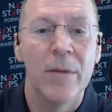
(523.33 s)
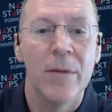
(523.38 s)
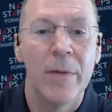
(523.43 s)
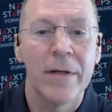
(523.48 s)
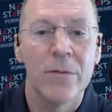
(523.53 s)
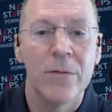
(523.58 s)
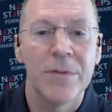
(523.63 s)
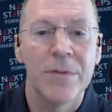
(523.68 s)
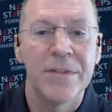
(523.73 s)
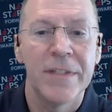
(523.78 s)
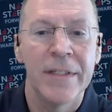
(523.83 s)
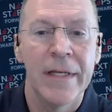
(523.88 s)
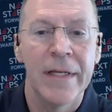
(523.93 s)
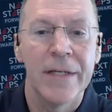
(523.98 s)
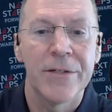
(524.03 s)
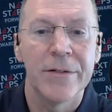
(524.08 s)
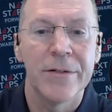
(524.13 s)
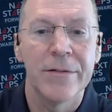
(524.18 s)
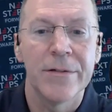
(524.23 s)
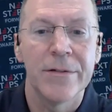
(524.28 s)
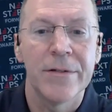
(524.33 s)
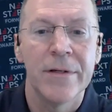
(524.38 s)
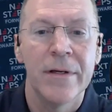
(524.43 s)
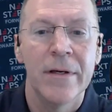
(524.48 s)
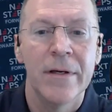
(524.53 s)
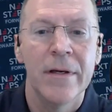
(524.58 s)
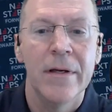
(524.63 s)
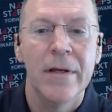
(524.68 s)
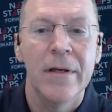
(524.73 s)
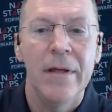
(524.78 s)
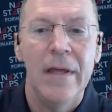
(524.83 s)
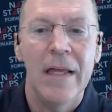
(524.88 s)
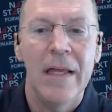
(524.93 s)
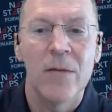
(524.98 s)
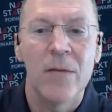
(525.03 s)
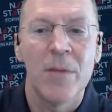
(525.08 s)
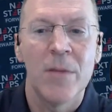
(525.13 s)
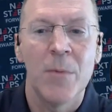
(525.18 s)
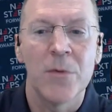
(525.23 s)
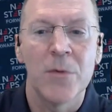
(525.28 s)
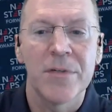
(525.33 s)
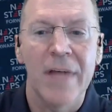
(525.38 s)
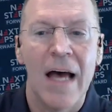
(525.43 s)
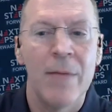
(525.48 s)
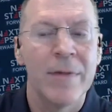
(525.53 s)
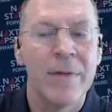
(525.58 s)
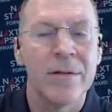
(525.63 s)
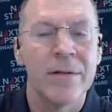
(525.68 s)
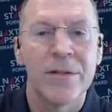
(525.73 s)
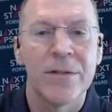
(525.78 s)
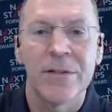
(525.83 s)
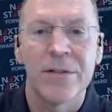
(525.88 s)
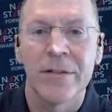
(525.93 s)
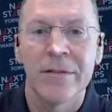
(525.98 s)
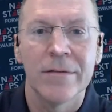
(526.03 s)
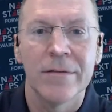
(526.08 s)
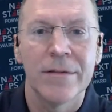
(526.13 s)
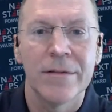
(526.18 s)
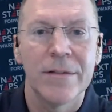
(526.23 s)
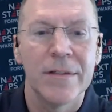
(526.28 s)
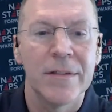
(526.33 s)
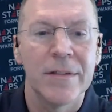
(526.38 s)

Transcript: among U S teenagers, and what are the most common concerns?